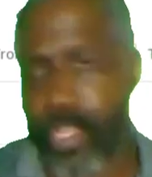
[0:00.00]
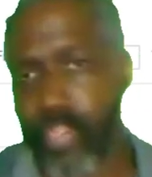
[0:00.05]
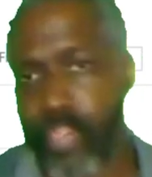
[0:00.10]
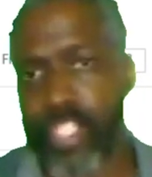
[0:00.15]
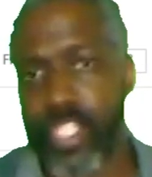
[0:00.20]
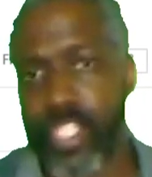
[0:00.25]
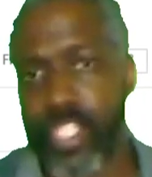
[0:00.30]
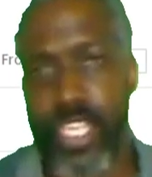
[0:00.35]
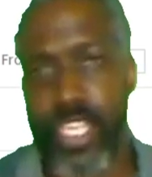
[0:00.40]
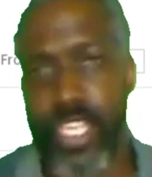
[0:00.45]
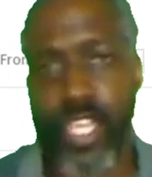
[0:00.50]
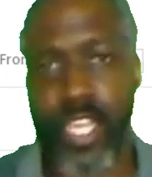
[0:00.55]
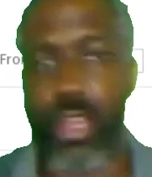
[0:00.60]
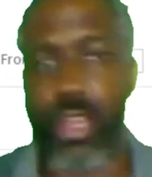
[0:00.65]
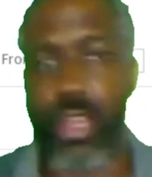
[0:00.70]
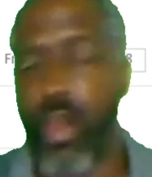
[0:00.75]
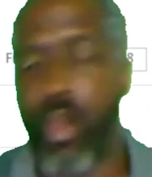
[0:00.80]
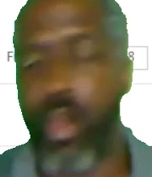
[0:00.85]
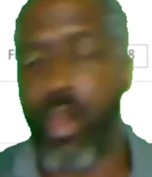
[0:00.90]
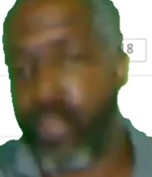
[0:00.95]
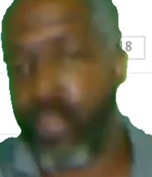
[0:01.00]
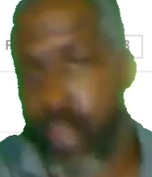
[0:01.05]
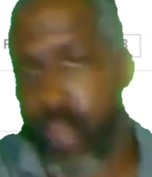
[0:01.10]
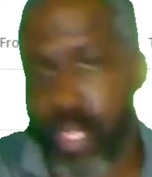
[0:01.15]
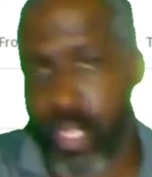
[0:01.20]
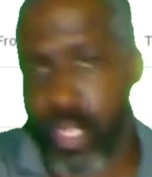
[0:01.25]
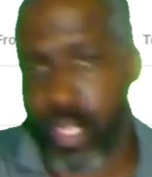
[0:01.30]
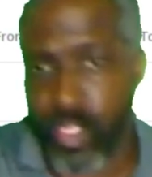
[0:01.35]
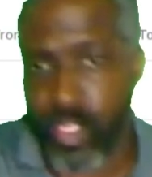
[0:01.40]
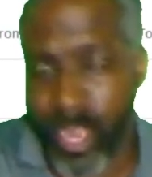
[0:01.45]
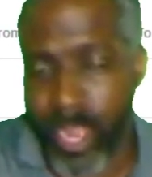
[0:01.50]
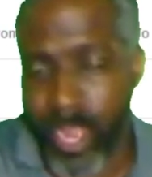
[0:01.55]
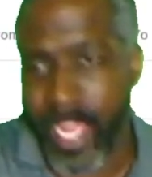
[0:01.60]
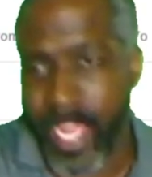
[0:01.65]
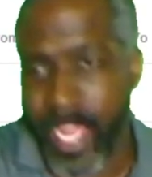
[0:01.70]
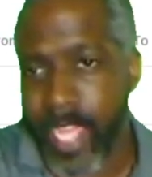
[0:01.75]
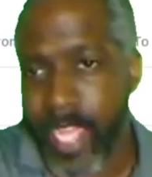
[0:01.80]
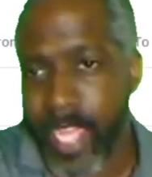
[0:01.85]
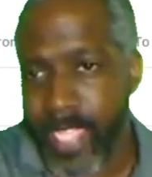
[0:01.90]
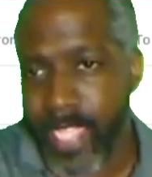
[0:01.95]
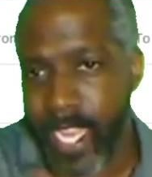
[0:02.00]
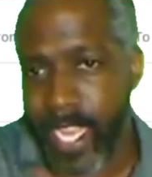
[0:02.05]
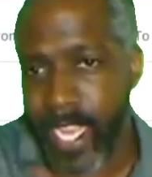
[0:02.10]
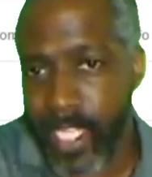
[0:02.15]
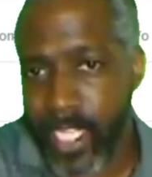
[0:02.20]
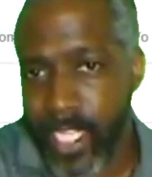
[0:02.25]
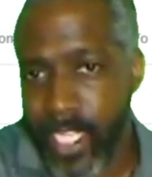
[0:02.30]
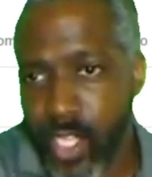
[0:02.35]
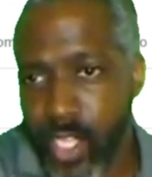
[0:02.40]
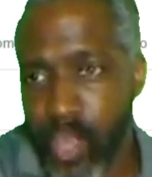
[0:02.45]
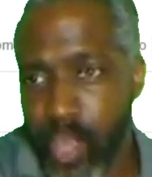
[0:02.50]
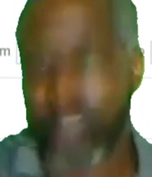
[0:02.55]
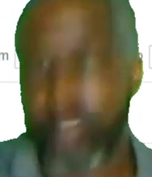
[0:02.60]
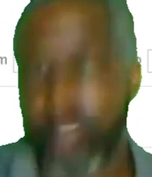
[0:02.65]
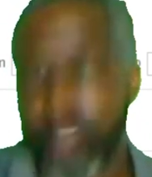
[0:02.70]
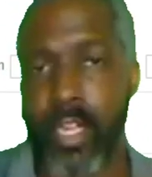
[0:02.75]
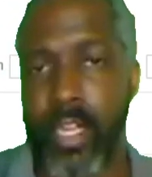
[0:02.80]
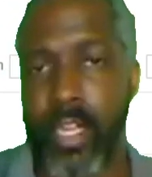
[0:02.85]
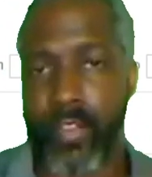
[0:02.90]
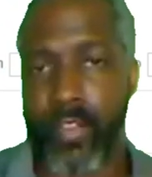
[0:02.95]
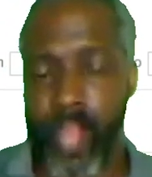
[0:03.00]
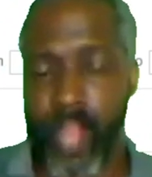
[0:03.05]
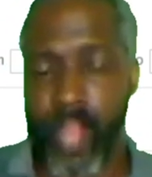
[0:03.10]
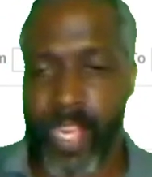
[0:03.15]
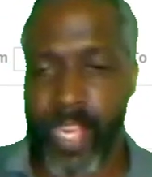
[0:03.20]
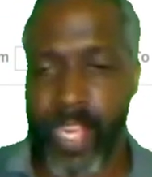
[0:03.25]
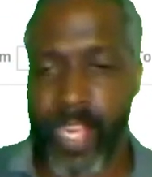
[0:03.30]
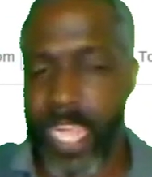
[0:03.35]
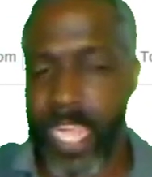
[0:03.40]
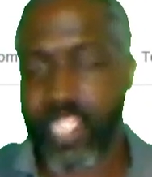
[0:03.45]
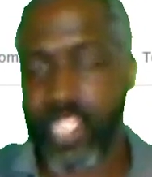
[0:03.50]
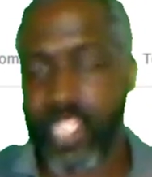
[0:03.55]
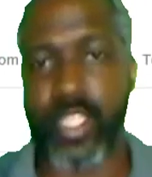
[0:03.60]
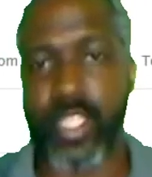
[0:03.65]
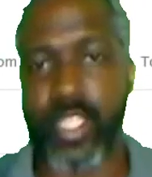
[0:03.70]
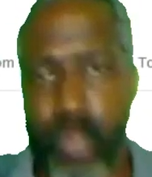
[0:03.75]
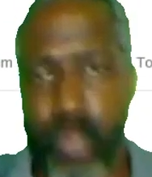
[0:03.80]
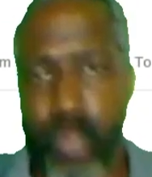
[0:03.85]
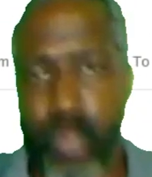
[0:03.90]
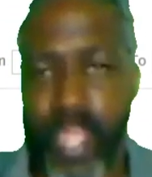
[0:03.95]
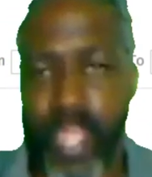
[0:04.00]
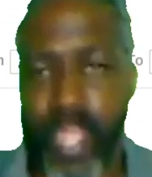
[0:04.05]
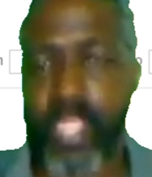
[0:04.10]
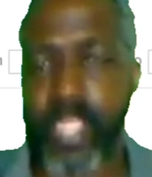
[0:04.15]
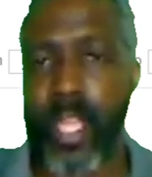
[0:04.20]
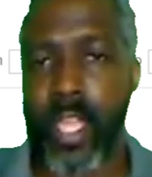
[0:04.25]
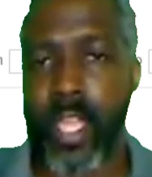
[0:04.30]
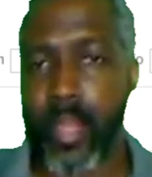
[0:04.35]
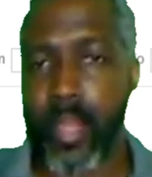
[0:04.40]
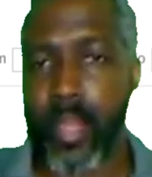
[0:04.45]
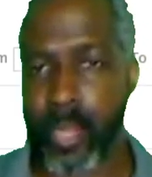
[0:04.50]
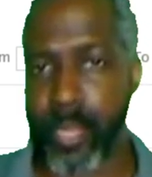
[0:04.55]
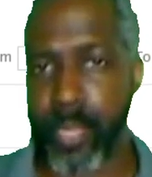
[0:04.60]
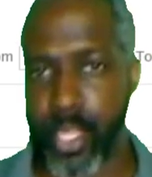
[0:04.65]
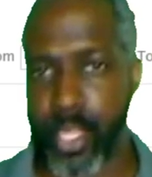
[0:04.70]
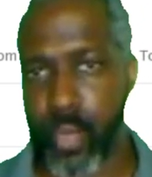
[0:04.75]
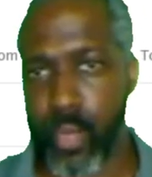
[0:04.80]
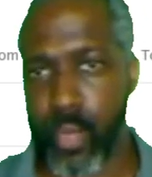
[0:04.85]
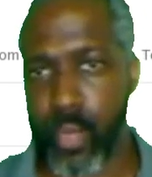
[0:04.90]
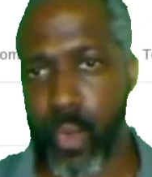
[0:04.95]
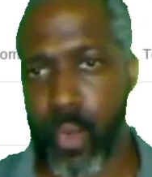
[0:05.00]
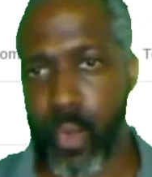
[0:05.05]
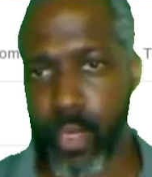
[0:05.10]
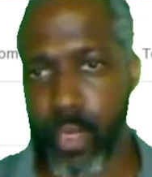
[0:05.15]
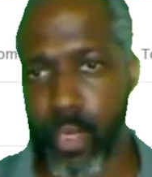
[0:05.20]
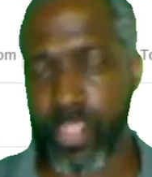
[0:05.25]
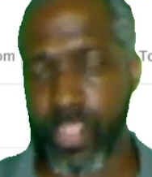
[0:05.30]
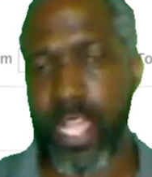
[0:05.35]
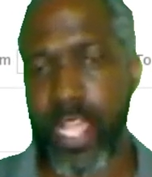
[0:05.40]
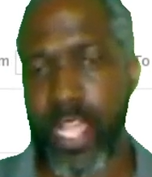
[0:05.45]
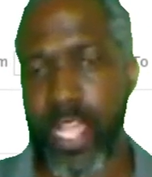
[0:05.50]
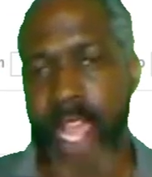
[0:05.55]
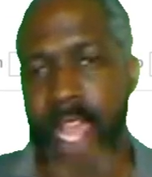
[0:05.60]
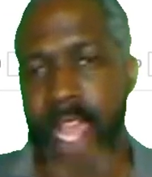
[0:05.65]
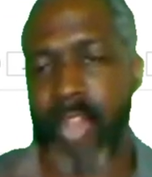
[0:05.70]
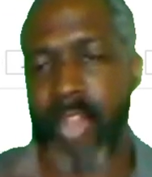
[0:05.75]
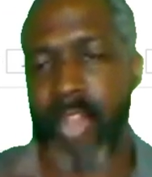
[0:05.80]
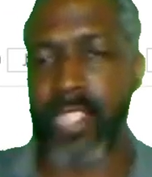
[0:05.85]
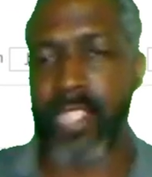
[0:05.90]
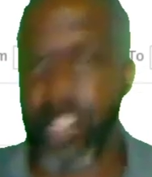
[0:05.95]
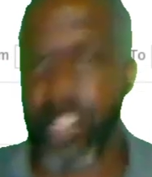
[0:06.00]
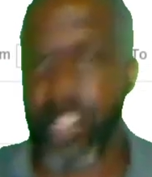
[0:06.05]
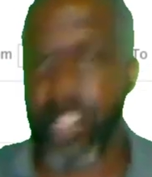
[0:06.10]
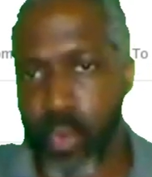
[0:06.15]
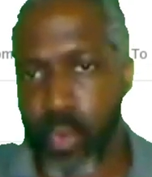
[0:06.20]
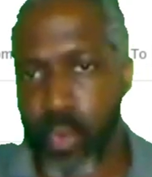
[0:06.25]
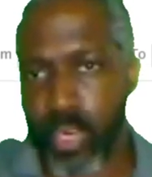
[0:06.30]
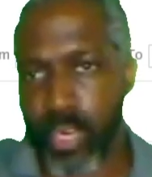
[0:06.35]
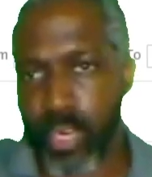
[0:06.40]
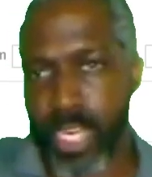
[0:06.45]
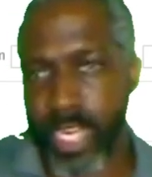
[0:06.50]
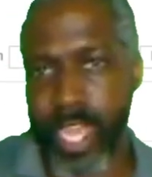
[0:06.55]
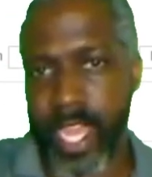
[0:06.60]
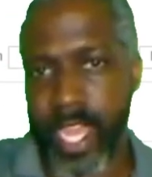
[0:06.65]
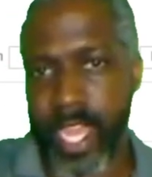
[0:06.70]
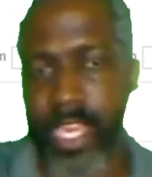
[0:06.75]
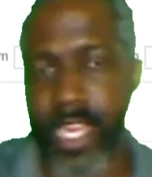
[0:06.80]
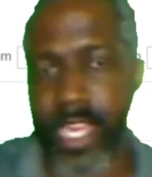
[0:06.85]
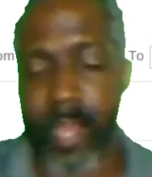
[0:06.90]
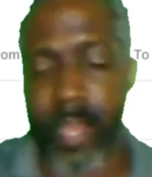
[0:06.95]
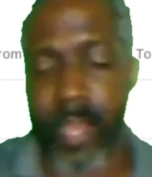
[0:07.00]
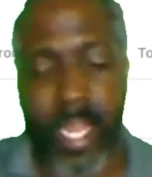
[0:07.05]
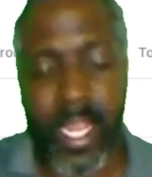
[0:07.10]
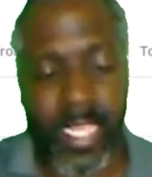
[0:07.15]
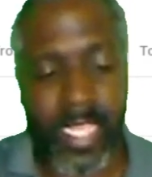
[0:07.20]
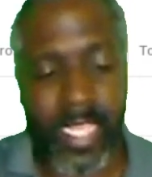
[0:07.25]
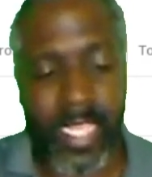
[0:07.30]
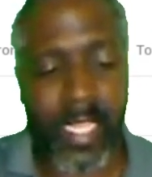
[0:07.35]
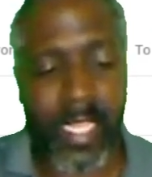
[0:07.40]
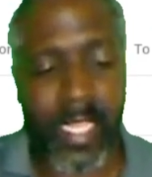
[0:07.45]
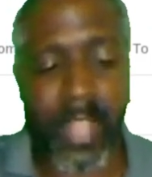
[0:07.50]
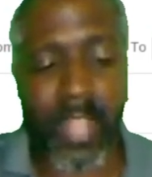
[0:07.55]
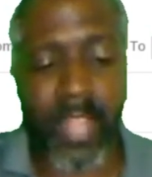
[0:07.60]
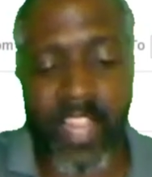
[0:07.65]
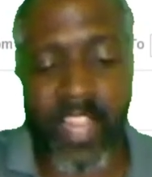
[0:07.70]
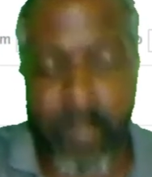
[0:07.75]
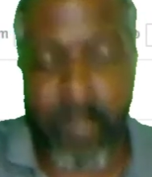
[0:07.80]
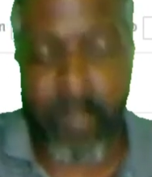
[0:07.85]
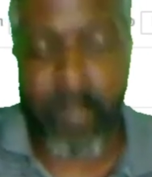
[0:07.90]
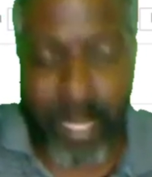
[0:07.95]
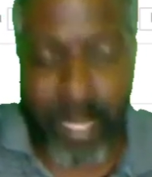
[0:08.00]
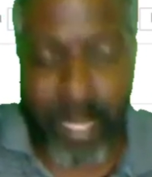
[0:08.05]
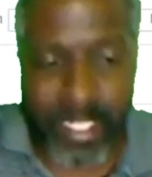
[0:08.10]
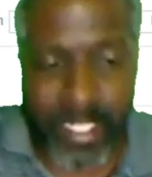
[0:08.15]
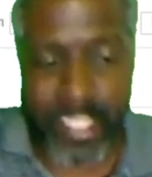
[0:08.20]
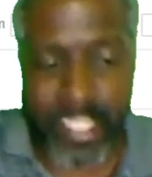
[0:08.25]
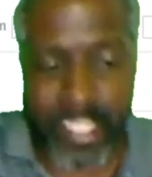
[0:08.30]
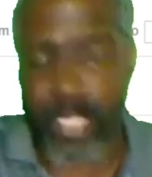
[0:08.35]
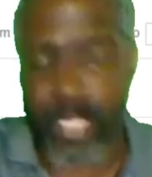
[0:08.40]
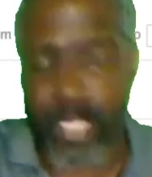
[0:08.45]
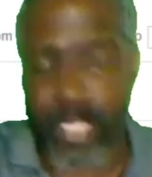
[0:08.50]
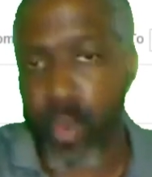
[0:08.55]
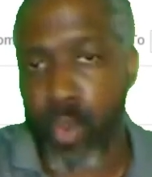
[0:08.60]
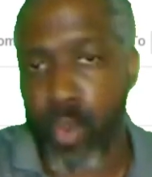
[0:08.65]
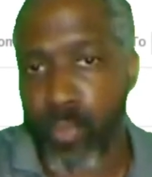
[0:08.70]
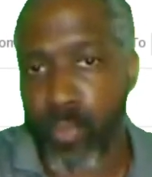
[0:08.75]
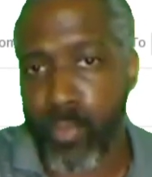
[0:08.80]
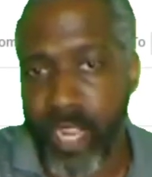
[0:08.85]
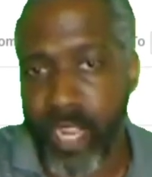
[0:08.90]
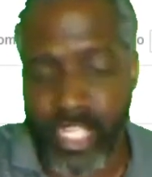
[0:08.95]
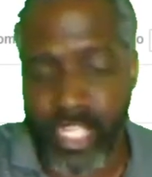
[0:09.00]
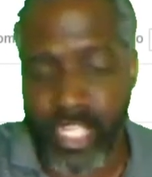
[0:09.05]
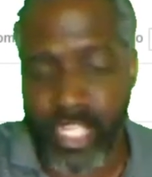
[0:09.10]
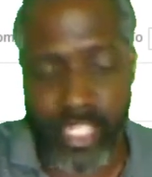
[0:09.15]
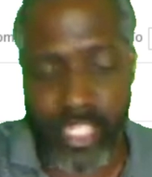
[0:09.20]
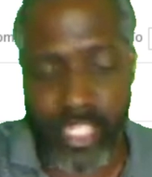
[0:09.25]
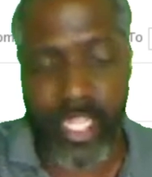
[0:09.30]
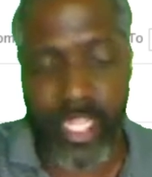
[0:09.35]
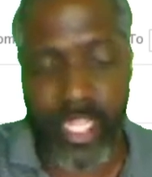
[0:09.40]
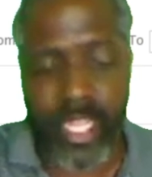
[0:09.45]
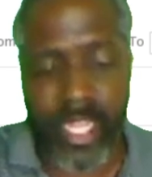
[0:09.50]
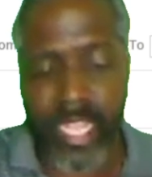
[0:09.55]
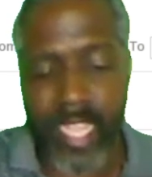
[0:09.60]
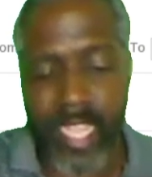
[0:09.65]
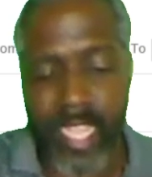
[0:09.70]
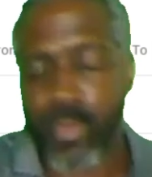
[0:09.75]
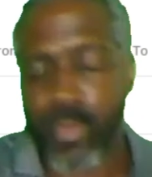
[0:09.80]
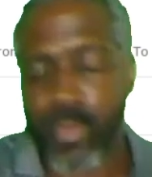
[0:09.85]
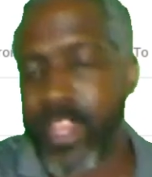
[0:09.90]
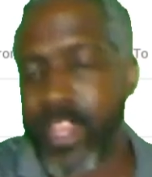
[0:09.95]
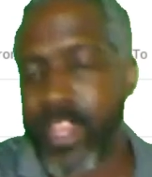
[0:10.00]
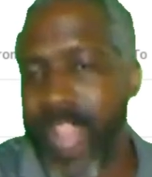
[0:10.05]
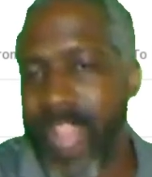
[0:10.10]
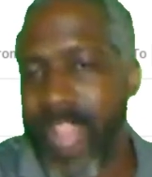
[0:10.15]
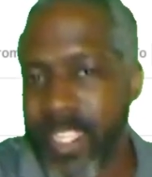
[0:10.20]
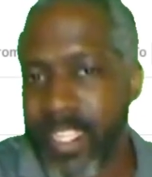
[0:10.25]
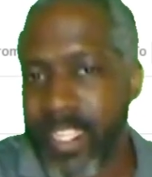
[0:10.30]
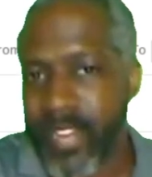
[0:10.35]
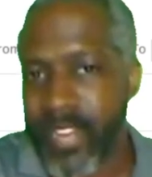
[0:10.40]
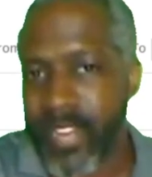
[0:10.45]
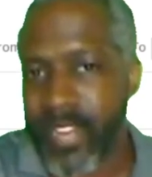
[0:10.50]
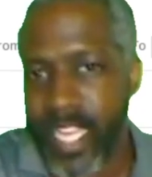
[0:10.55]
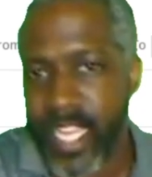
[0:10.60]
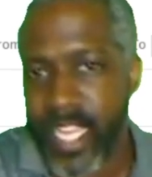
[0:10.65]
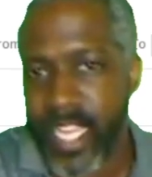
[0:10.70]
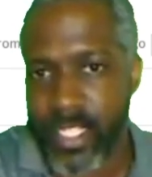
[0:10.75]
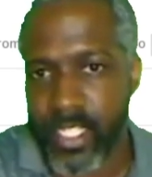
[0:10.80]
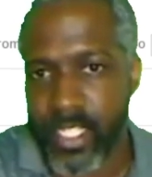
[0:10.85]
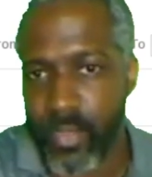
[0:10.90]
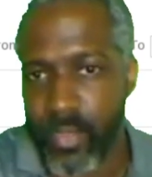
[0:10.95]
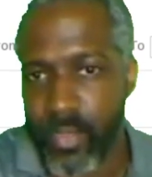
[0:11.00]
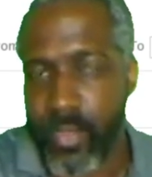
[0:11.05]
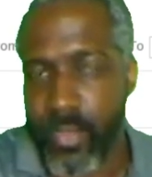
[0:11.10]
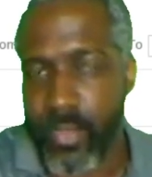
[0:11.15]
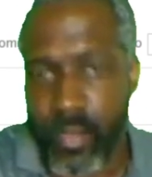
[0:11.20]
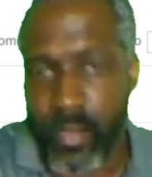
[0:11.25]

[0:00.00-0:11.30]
Just looking at the overall swing, taking in terms of not just the weeks, but in the quarters. How's this quarter going to end up? Because that's how a lot of businesses and corporations, that's the way their activity has to